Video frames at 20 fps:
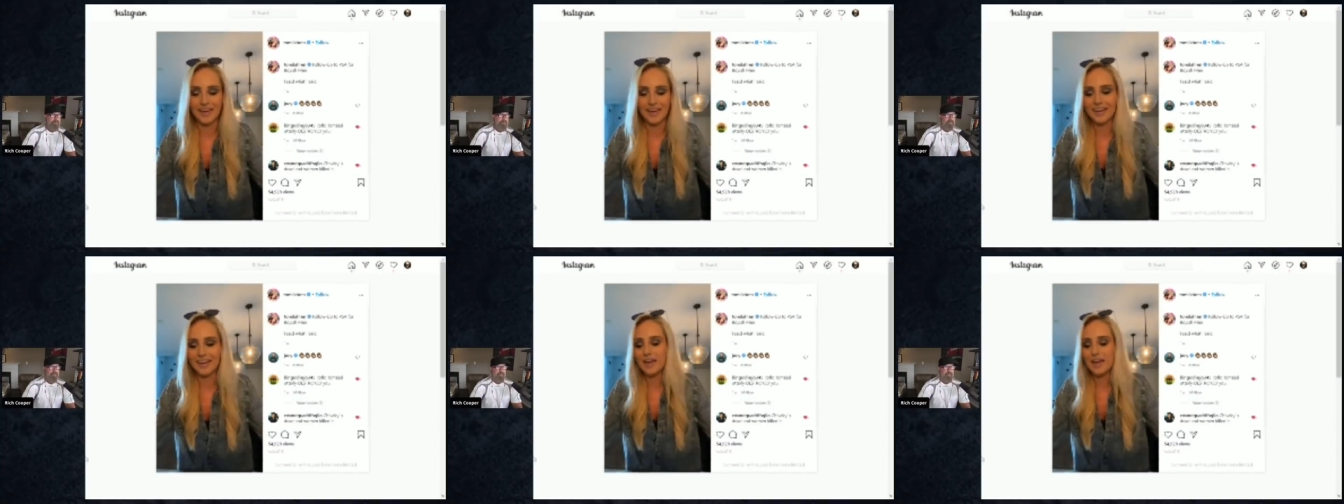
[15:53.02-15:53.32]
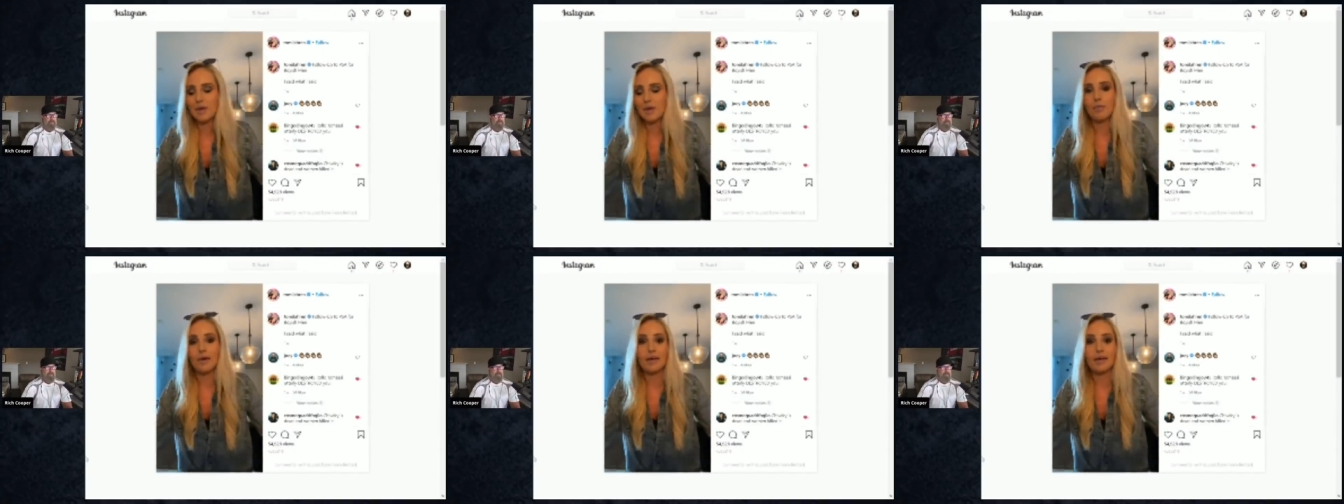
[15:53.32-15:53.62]

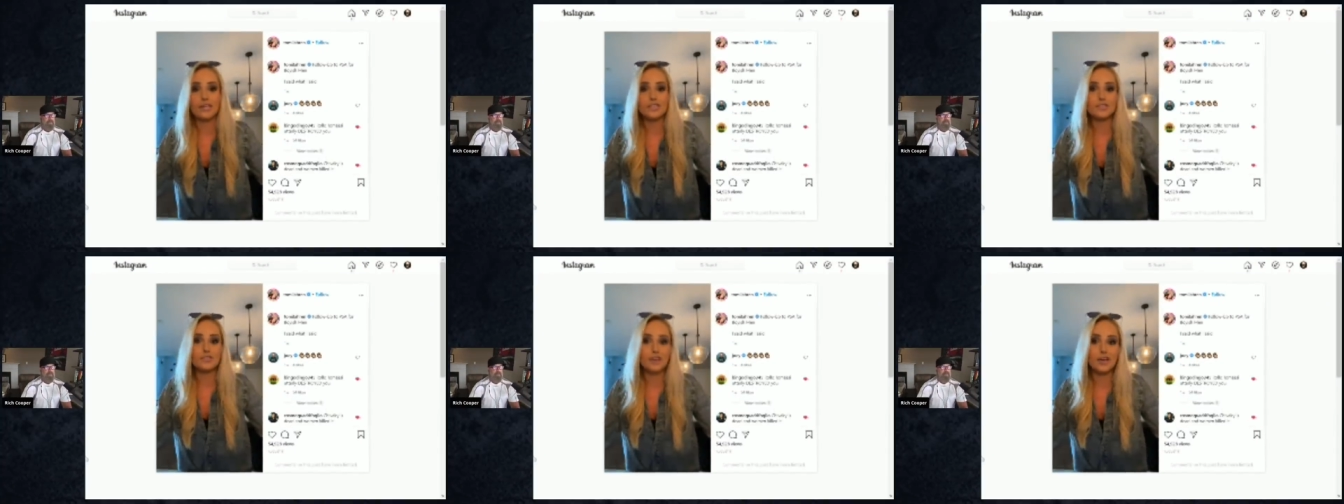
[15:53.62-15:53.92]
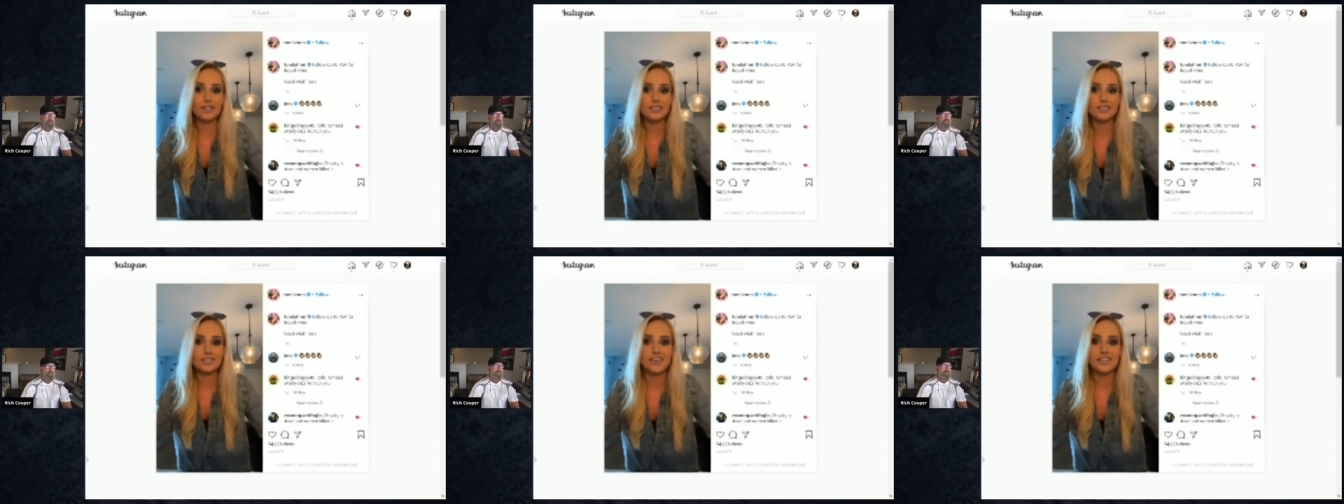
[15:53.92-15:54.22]
Okay. My
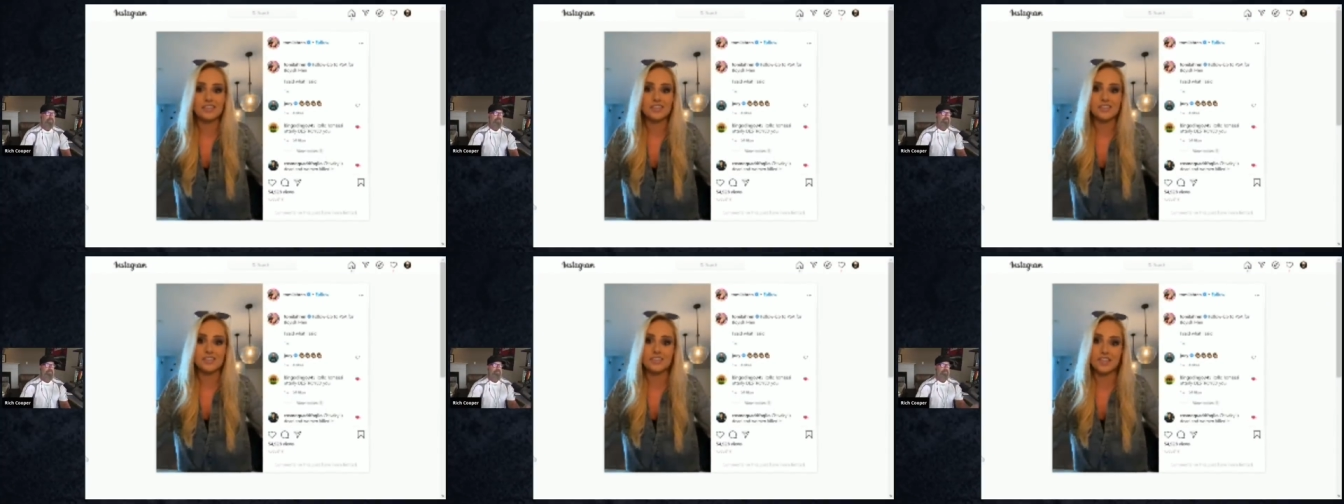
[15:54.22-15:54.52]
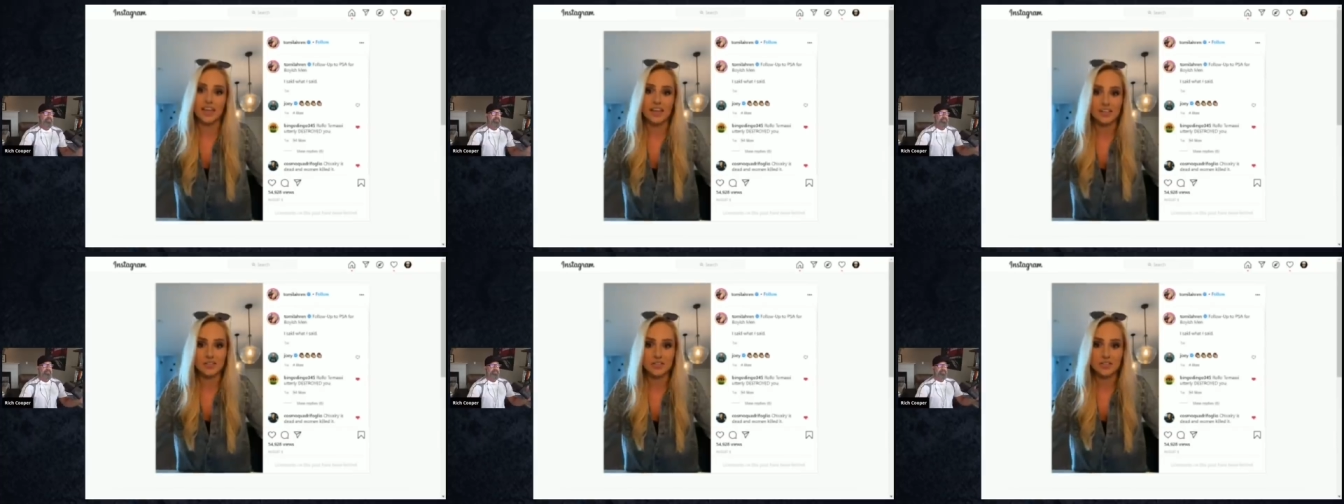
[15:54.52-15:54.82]
ex-fiance is a
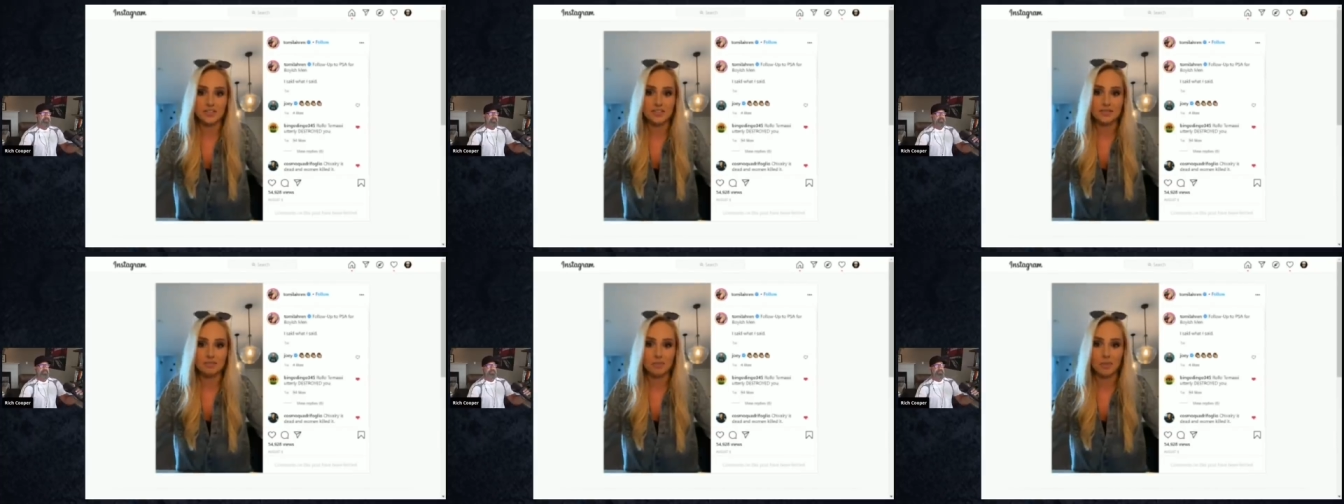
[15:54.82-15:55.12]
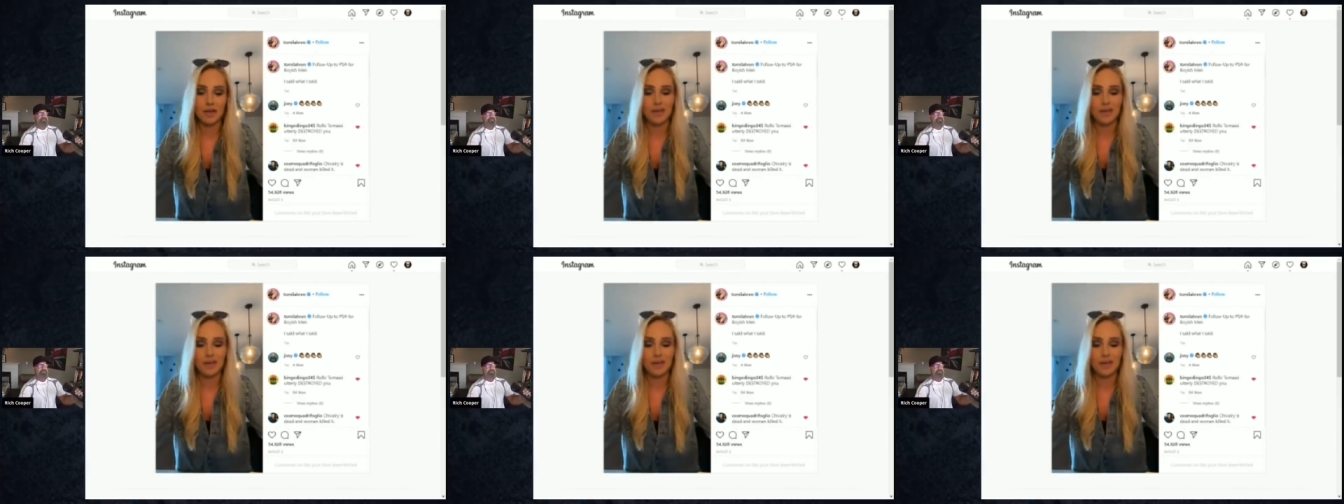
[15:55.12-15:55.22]
saint.